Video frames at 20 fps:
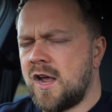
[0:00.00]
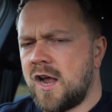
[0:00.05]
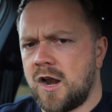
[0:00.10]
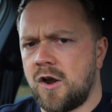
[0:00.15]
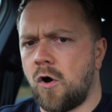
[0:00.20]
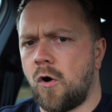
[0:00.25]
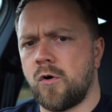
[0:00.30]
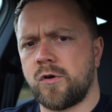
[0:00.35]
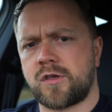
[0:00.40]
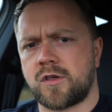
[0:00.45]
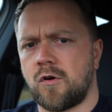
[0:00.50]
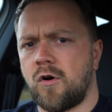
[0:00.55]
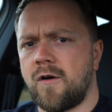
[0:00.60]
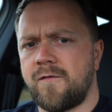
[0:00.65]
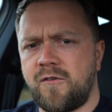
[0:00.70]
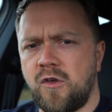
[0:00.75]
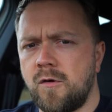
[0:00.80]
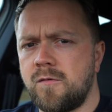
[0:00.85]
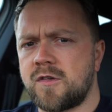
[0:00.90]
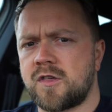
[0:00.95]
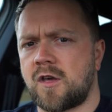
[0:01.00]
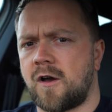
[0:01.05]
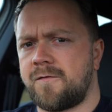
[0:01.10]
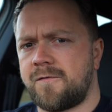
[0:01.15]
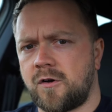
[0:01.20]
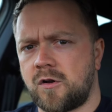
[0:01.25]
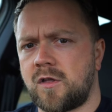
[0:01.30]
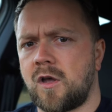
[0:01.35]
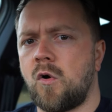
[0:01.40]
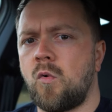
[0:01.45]
And also, if you've
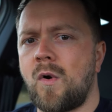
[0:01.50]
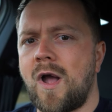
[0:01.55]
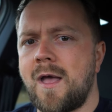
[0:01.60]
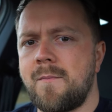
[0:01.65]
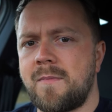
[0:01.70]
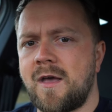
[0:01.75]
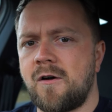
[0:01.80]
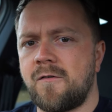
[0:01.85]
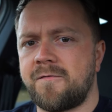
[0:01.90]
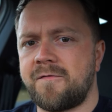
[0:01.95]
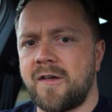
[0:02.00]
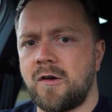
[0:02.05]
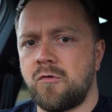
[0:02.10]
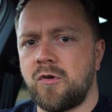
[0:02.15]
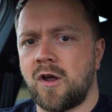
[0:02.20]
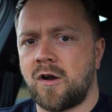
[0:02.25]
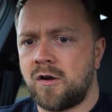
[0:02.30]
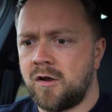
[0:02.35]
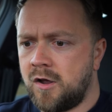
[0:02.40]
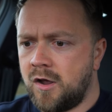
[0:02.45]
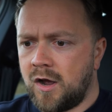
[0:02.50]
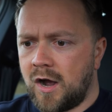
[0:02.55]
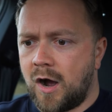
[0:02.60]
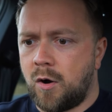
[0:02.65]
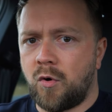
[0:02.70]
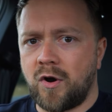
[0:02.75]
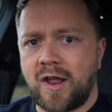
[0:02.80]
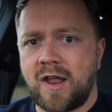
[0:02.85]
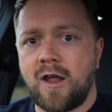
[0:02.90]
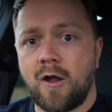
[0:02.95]
suffered a wet belt failure, I
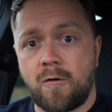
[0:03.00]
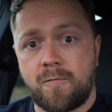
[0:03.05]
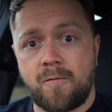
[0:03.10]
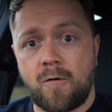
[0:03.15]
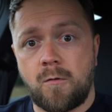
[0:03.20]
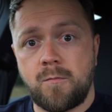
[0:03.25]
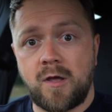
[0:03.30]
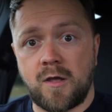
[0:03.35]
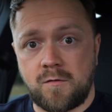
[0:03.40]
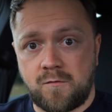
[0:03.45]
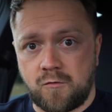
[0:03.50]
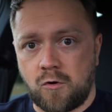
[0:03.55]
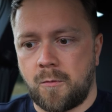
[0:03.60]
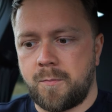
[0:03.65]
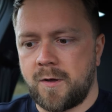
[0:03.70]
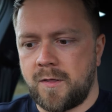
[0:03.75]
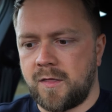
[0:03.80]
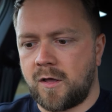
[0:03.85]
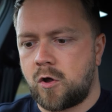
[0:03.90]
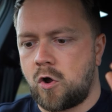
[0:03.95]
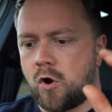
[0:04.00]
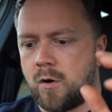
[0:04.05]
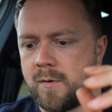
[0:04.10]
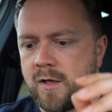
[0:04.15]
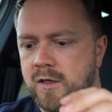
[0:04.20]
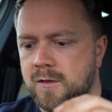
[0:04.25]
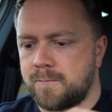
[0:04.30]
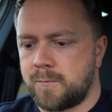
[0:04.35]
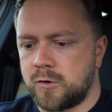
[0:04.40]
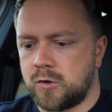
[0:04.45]
want to hear from you. Drop it in the
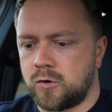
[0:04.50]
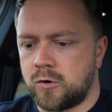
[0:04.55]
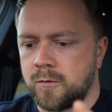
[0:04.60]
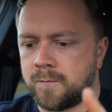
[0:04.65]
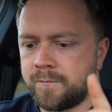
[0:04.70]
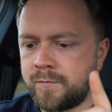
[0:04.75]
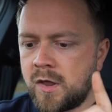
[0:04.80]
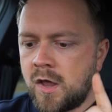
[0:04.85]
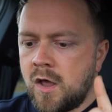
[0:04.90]
comments below.